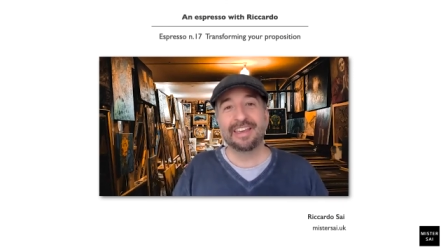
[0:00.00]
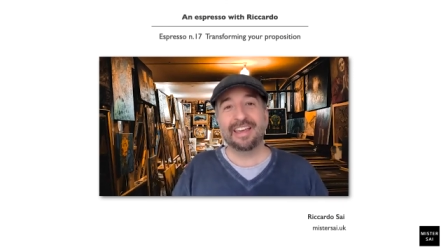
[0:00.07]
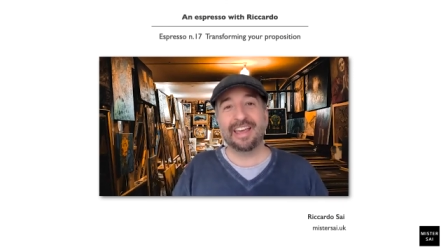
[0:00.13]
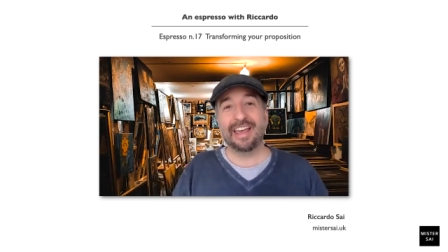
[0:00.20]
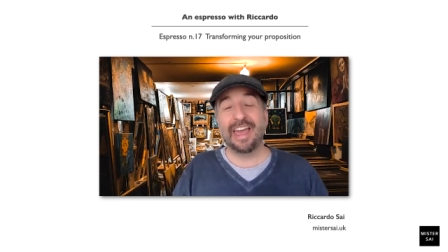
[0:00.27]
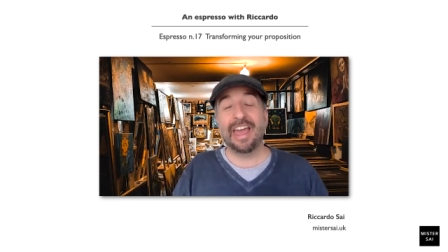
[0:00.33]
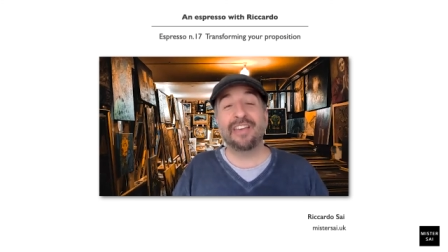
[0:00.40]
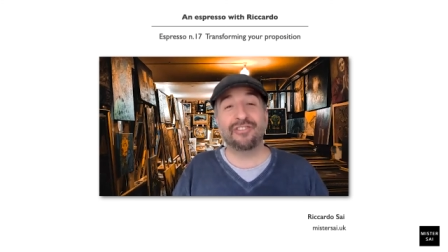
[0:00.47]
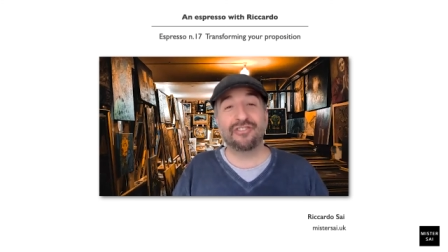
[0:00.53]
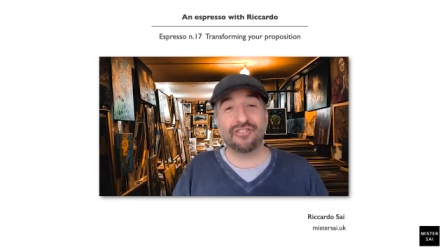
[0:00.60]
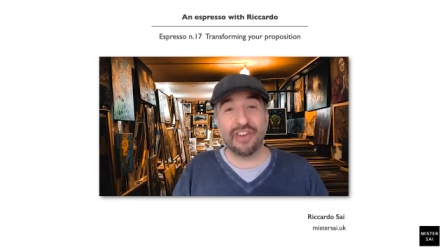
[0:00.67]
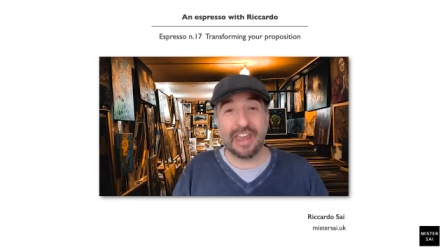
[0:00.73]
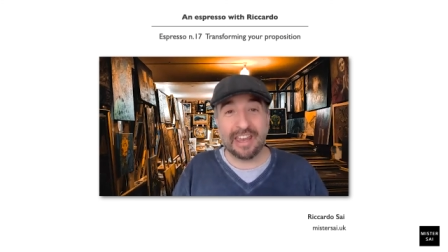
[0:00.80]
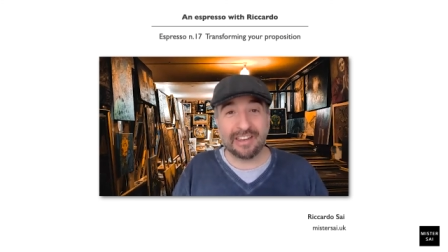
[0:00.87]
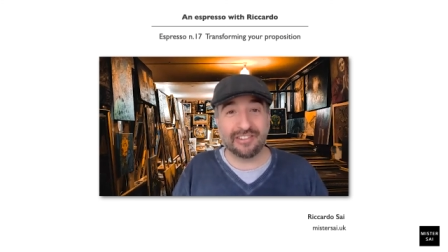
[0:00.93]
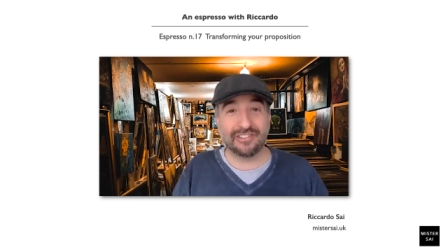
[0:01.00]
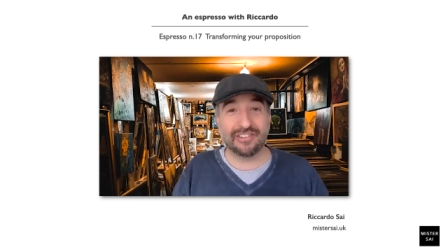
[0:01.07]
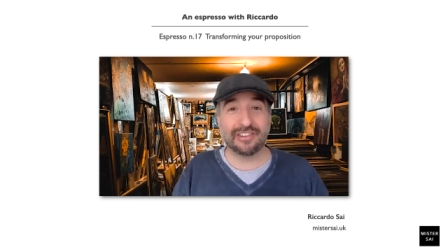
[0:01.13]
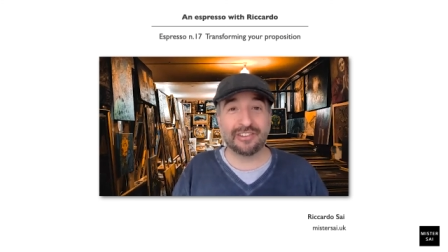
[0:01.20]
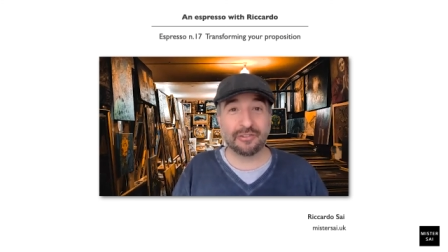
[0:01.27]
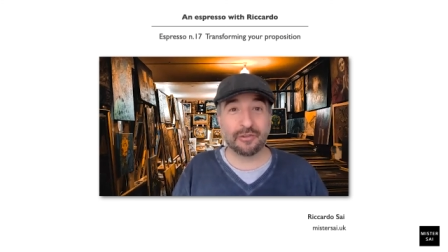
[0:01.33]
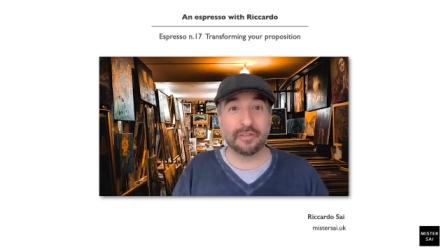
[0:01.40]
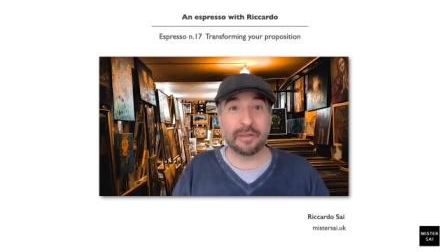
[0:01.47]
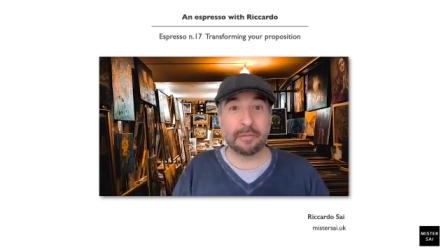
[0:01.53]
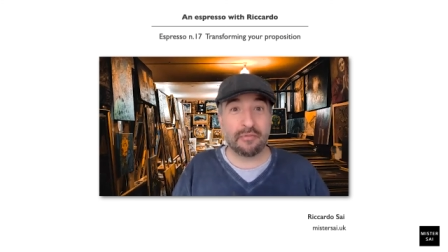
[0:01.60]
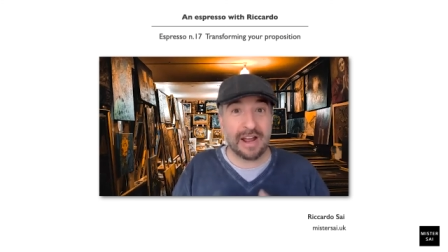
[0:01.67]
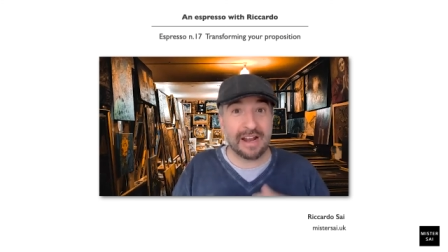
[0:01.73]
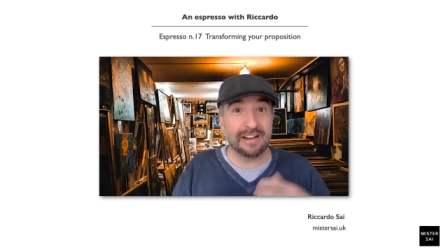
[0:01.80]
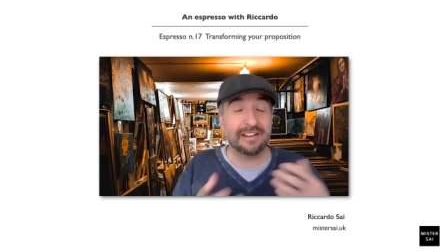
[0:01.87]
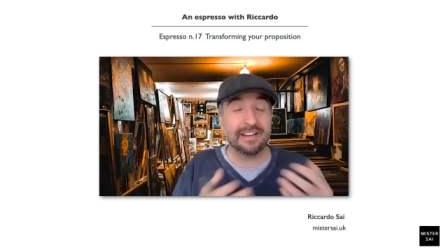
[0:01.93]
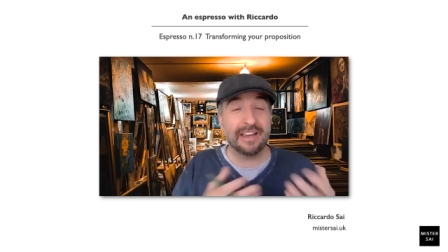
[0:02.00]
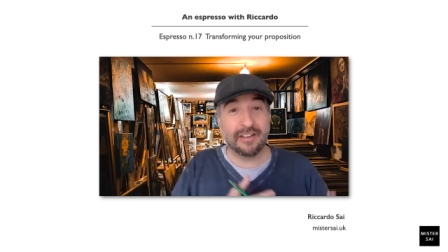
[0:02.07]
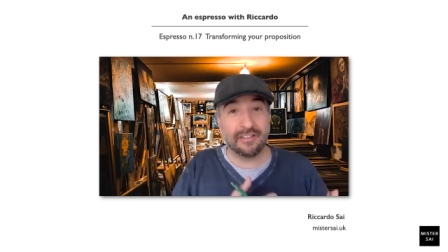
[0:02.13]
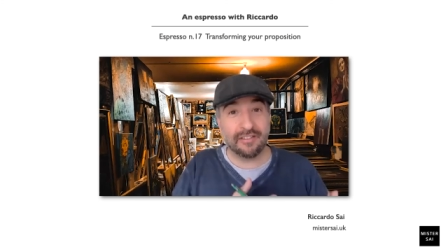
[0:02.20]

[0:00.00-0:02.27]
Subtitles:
has changed. So the brand